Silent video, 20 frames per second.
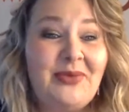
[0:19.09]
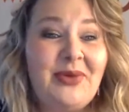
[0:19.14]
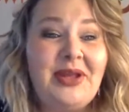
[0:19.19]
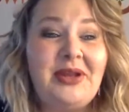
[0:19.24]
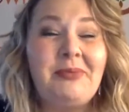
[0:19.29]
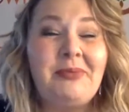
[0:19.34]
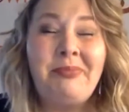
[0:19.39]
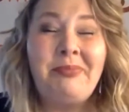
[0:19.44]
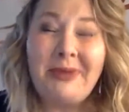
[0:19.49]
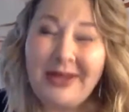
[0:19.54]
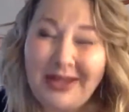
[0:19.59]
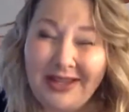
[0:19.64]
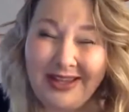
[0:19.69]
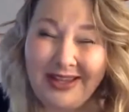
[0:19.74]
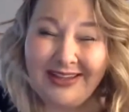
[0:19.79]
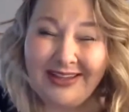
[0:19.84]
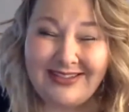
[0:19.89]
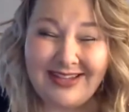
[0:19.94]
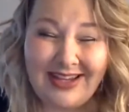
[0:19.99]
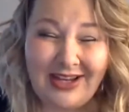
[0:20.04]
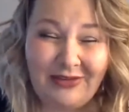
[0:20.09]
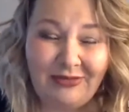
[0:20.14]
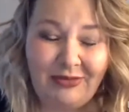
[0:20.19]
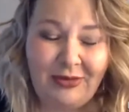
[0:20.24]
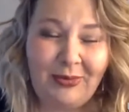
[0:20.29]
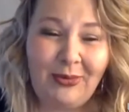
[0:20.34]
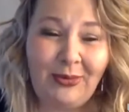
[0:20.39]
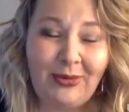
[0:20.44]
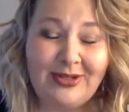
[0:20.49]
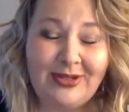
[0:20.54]
We had a big day of
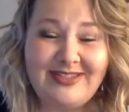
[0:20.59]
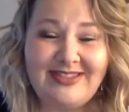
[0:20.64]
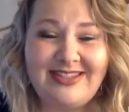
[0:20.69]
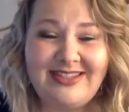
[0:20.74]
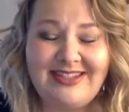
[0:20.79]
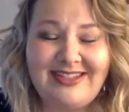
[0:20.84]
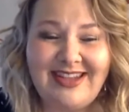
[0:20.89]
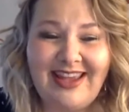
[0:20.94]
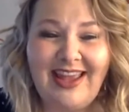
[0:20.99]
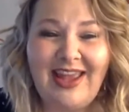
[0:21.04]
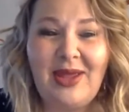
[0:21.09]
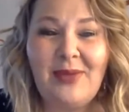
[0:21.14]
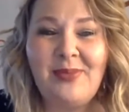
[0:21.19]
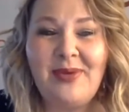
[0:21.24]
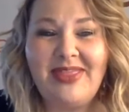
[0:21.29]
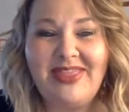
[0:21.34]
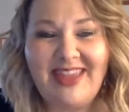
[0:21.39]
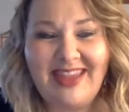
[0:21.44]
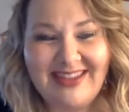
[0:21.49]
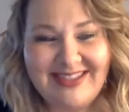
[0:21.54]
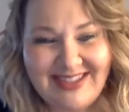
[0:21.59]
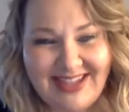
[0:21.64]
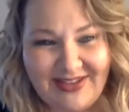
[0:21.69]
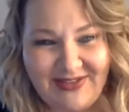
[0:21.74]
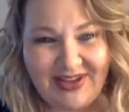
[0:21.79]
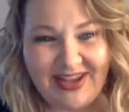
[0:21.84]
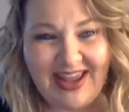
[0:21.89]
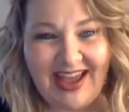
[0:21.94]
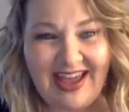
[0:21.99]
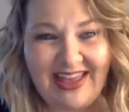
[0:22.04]
reports today, but
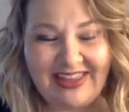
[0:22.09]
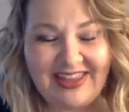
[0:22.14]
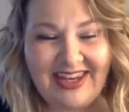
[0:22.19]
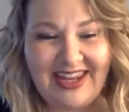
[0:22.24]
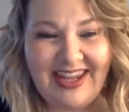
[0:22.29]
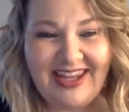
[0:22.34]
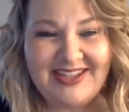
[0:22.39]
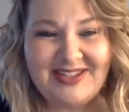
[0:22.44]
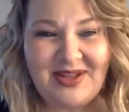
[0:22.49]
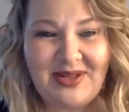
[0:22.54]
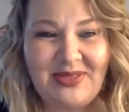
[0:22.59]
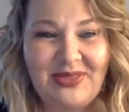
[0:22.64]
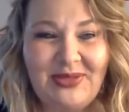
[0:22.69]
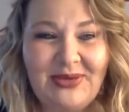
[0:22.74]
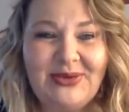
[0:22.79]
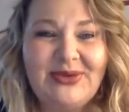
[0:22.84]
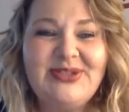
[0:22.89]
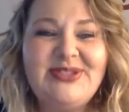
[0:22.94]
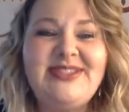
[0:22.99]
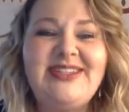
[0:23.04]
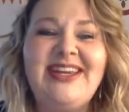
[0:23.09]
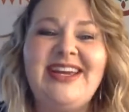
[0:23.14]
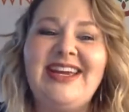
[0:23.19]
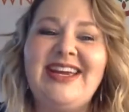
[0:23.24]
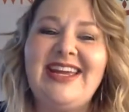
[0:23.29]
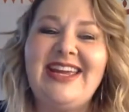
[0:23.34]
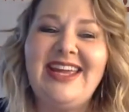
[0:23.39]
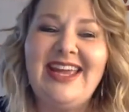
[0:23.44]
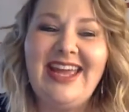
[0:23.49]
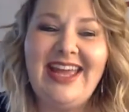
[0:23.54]
Thanksgiving holiday is on
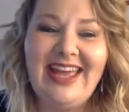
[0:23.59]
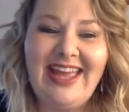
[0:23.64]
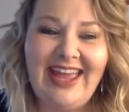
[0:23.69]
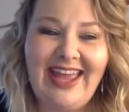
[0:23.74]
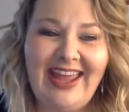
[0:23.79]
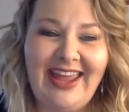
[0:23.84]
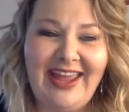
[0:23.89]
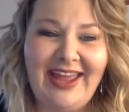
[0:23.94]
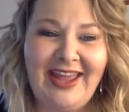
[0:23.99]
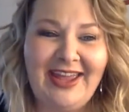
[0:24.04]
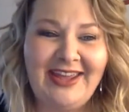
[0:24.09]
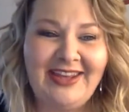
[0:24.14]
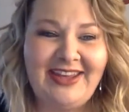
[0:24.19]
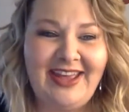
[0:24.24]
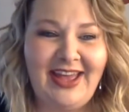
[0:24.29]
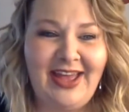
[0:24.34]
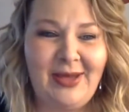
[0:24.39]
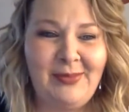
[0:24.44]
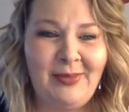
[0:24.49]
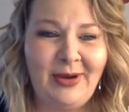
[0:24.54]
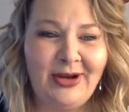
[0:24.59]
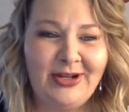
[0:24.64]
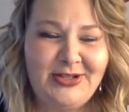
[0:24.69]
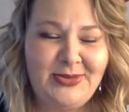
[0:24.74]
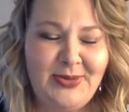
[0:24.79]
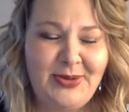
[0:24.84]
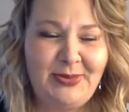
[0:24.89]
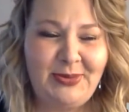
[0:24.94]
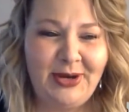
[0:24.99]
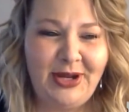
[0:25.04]
Thursday, and uh, markets
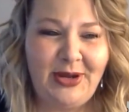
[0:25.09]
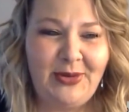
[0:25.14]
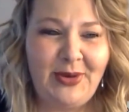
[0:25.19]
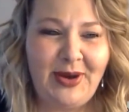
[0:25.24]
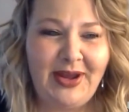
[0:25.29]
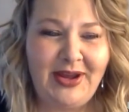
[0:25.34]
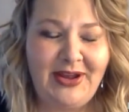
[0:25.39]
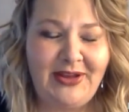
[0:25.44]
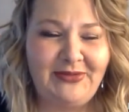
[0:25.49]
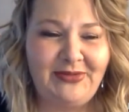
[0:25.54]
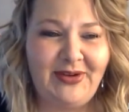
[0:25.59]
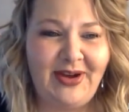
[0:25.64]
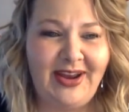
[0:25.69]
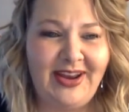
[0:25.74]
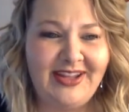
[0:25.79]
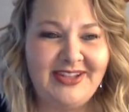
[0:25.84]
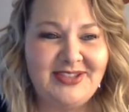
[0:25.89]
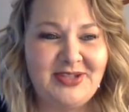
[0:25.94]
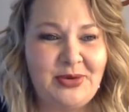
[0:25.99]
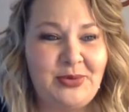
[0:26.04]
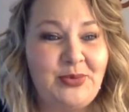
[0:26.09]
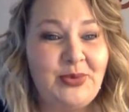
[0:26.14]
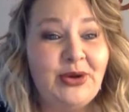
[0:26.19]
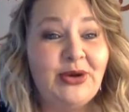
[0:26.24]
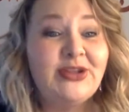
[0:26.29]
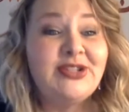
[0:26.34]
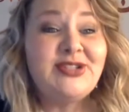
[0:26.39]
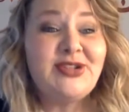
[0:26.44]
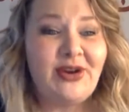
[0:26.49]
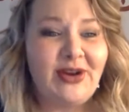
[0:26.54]
will be pretty quiet on Friday. So
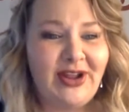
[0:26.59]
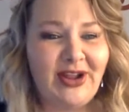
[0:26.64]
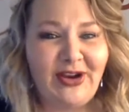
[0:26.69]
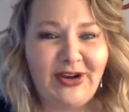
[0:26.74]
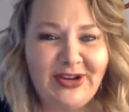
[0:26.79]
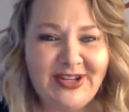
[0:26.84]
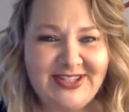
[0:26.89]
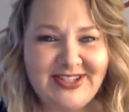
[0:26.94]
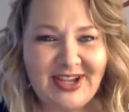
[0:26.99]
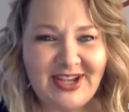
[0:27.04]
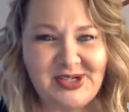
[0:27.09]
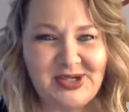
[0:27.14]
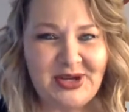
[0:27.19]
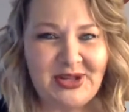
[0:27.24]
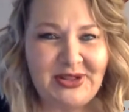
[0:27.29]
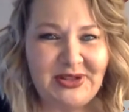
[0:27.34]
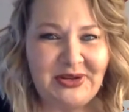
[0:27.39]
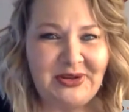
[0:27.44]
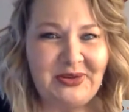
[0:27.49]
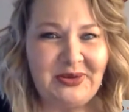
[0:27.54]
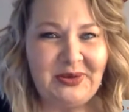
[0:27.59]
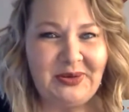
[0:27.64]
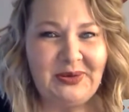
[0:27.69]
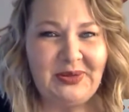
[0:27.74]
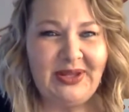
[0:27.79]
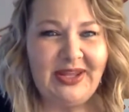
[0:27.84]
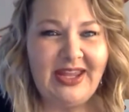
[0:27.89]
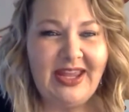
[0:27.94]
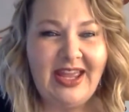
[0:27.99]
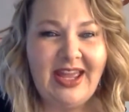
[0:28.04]
we're starting our discussion a little
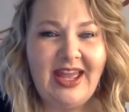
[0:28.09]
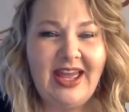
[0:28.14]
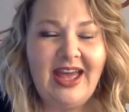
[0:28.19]
early.